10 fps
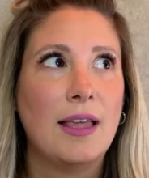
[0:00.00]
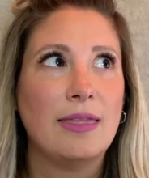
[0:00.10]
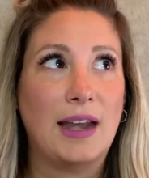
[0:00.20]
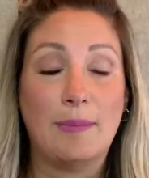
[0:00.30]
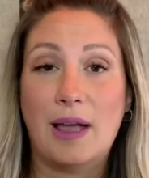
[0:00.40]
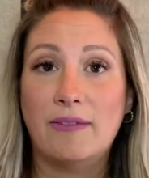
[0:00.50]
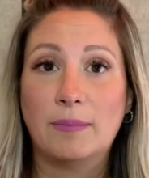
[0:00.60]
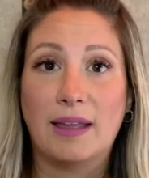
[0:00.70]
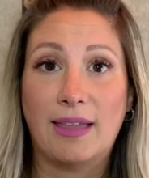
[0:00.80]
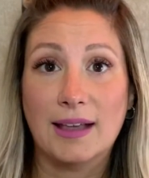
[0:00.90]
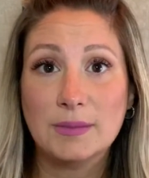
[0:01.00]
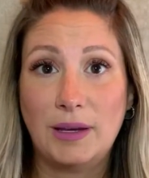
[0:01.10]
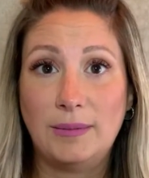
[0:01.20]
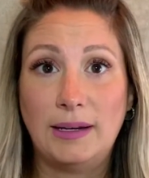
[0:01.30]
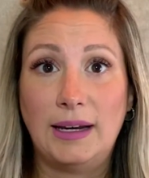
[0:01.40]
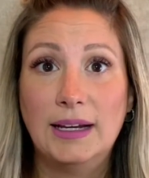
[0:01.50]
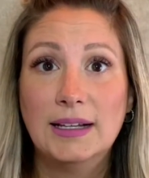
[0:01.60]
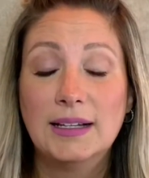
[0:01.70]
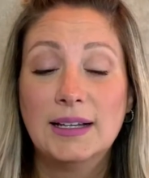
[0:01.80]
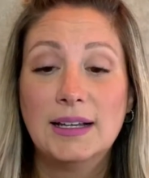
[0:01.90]
that I'm having my last baby,
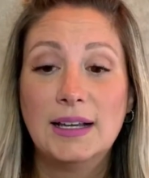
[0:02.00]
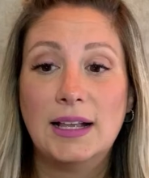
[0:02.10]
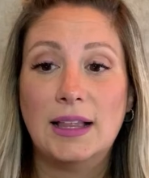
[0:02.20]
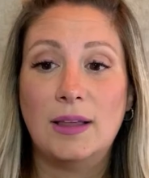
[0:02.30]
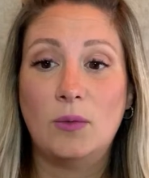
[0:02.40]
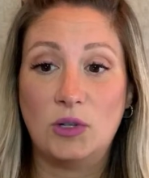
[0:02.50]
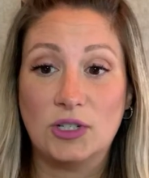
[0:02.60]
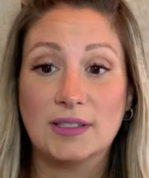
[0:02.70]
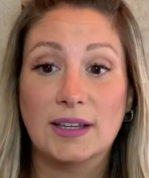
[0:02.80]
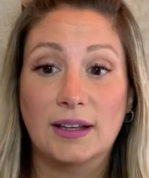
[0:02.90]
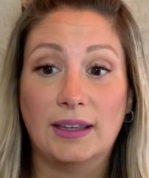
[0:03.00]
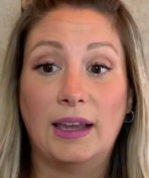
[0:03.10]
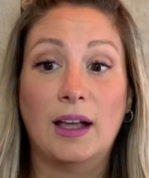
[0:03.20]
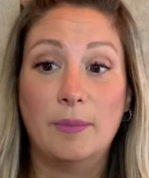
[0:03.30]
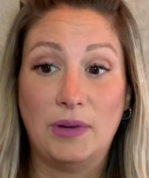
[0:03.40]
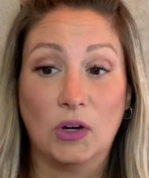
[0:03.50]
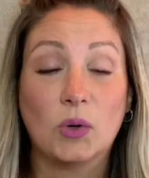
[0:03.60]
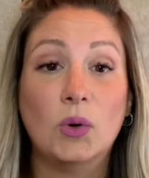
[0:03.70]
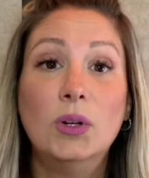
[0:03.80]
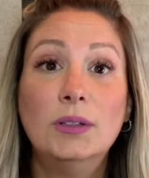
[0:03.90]
which is like a
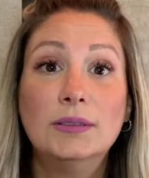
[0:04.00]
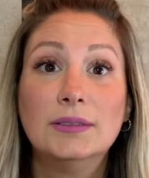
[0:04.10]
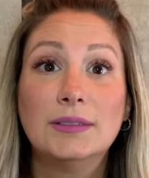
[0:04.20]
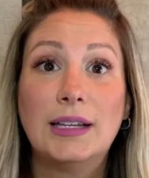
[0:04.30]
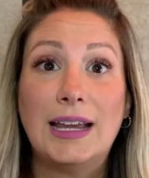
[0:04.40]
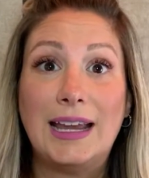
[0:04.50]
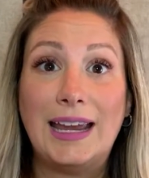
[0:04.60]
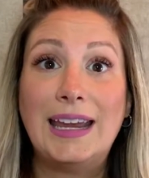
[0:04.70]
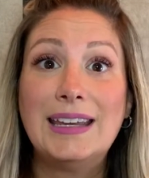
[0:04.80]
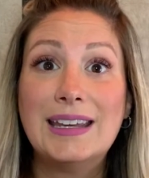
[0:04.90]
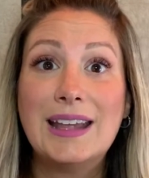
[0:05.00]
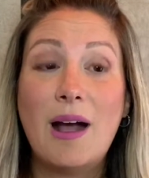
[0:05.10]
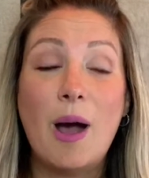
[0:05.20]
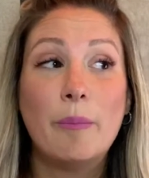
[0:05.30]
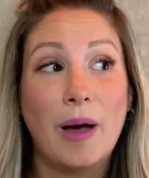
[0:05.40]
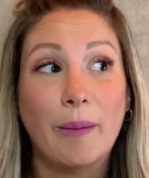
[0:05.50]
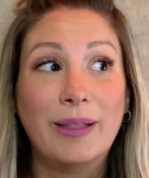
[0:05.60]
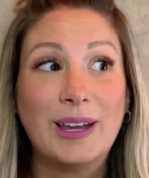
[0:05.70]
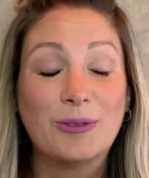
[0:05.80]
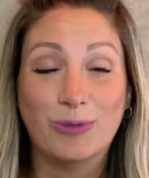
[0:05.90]
miracle, in a
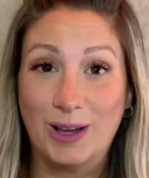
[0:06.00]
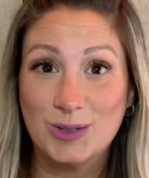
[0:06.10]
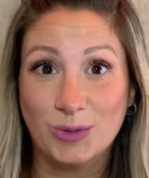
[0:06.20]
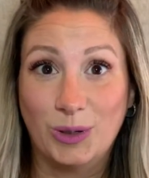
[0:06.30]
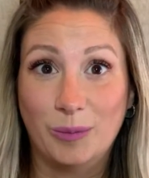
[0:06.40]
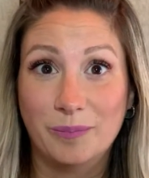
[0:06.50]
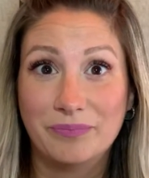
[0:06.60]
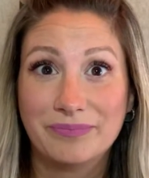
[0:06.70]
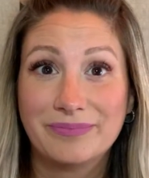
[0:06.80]
public restroom